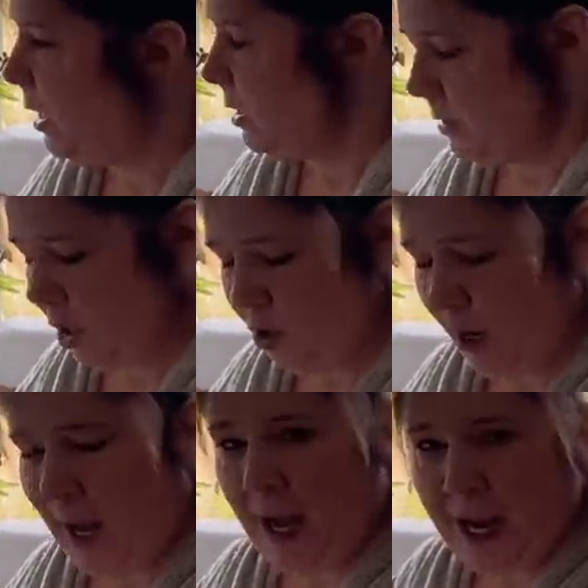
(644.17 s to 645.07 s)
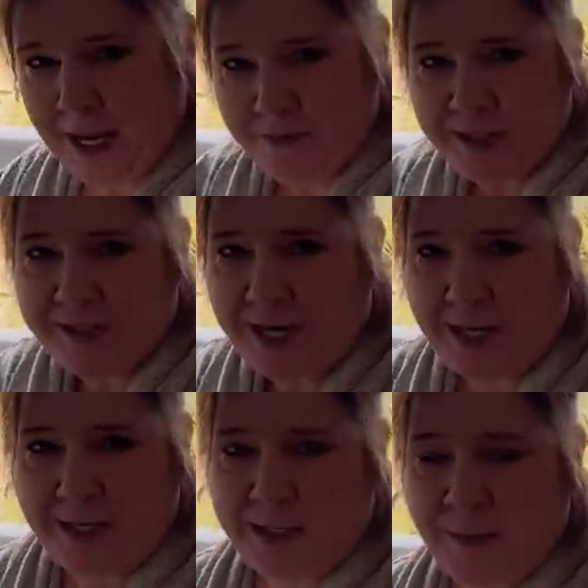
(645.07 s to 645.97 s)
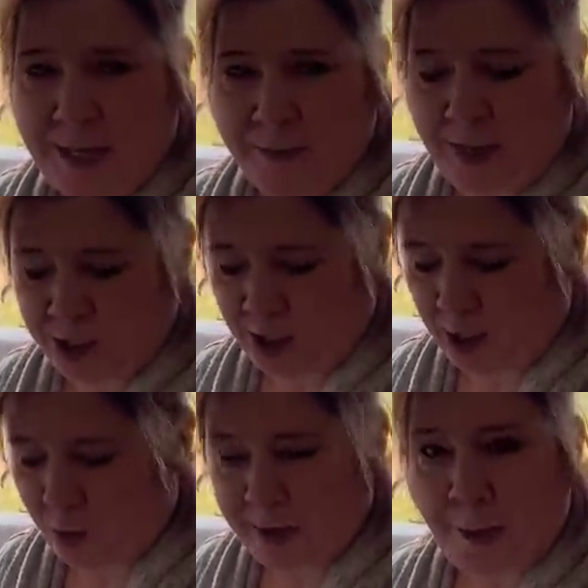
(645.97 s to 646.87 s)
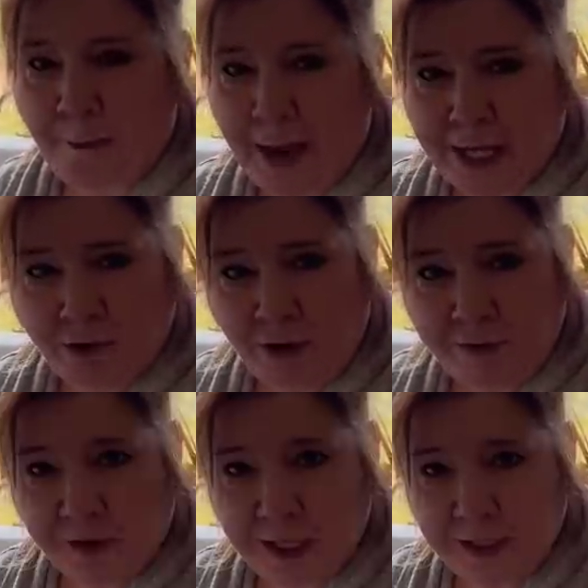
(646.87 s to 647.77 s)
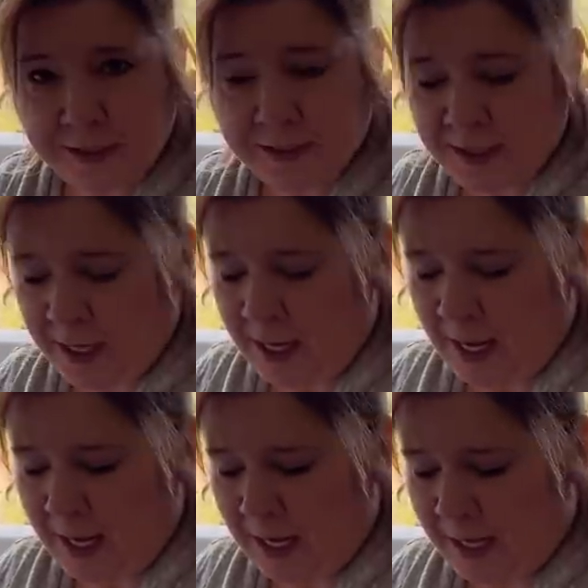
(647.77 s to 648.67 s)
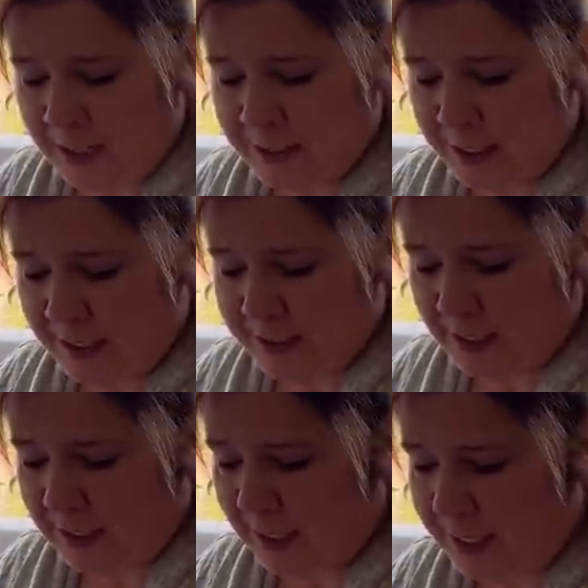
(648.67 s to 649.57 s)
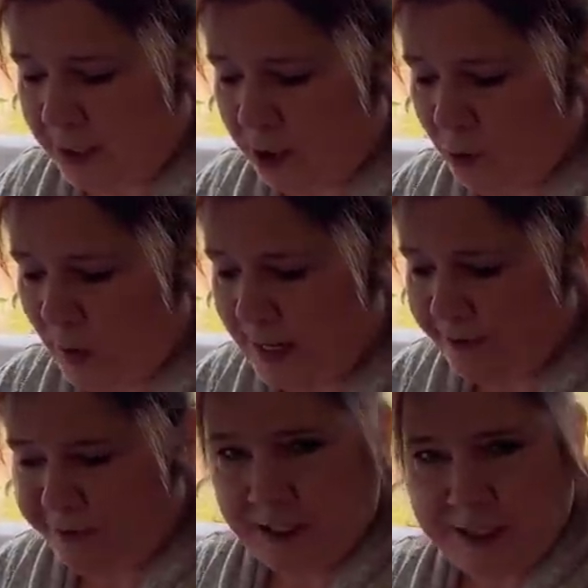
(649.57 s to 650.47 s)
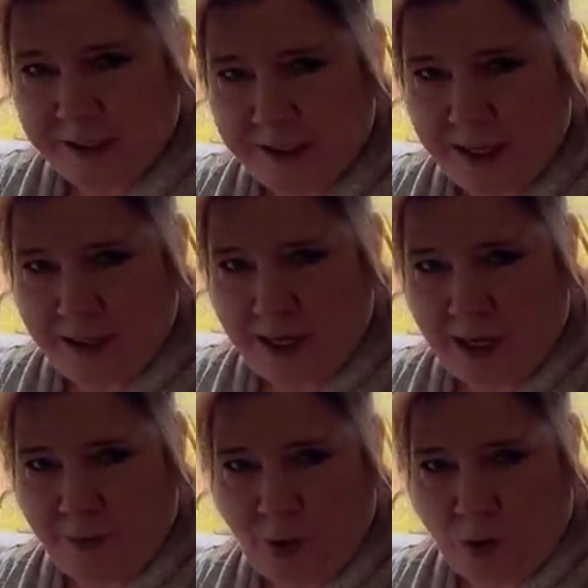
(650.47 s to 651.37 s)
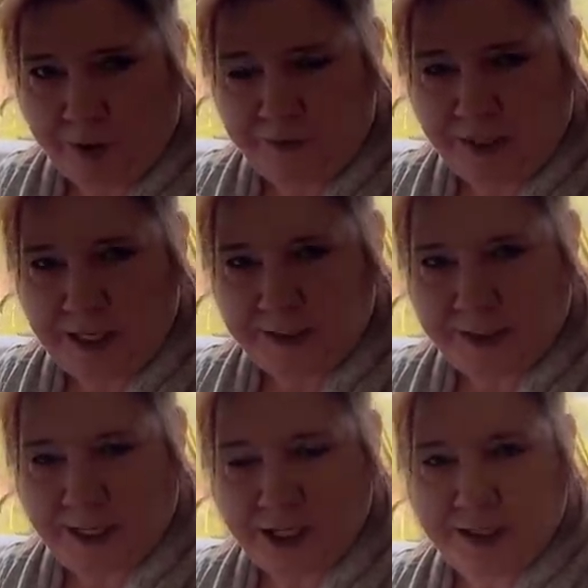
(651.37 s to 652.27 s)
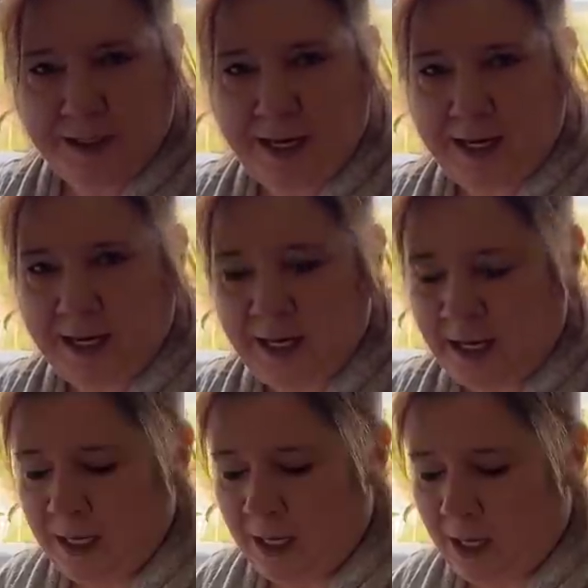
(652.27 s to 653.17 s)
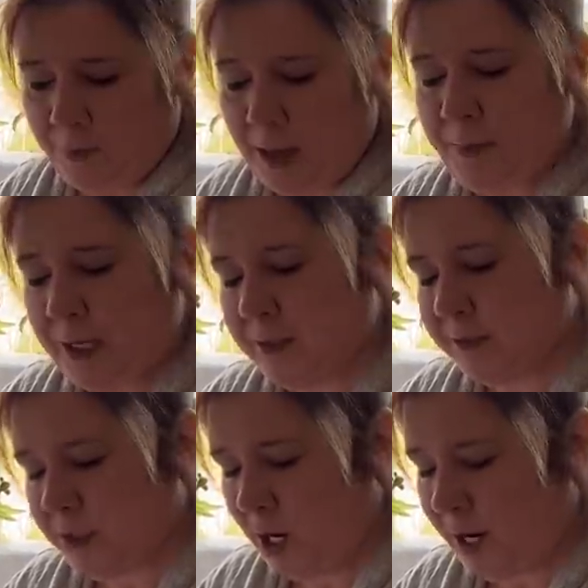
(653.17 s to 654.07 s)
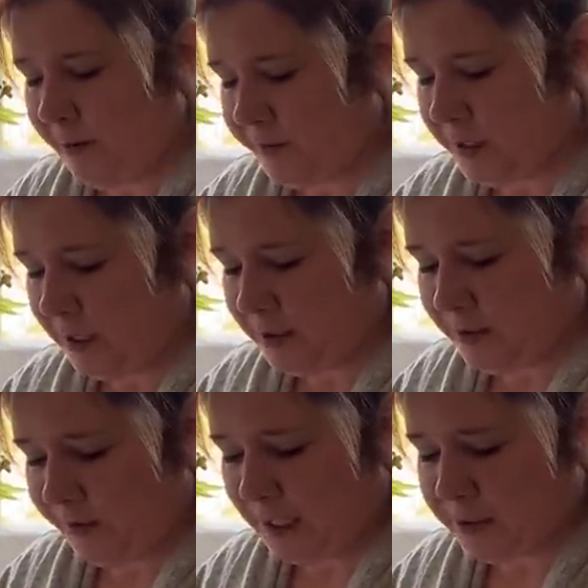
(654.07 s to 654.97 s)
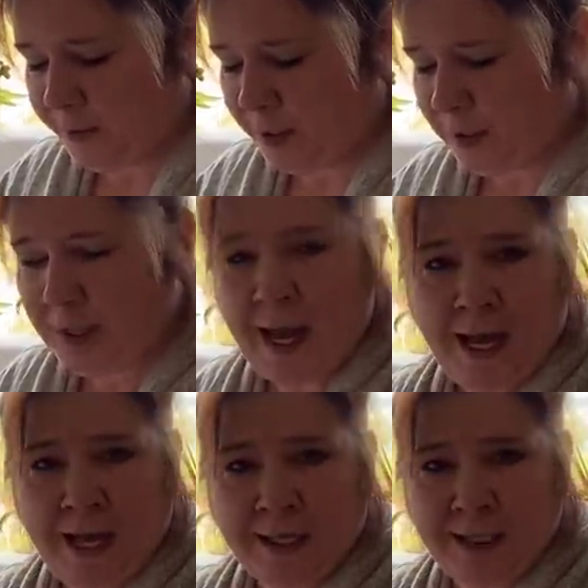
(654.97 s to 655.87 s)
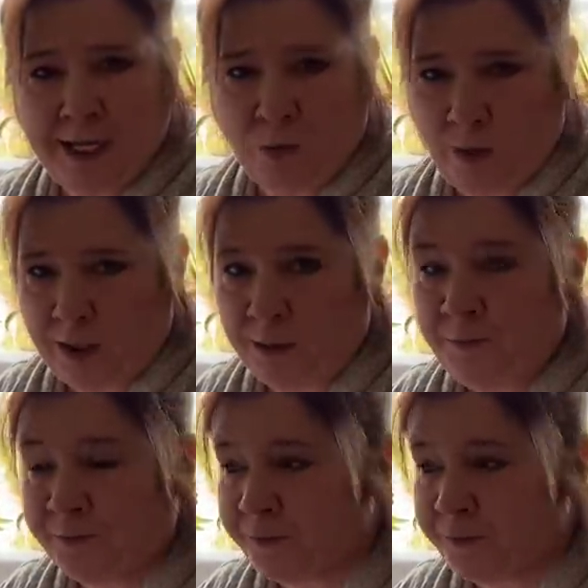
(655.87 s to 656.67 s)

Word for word: So I have decided to make my dog with a micro fleece, and it is a lighter weight fleece than the polar fleece, and I just think, I mean, it's soft, it's flexible, and it will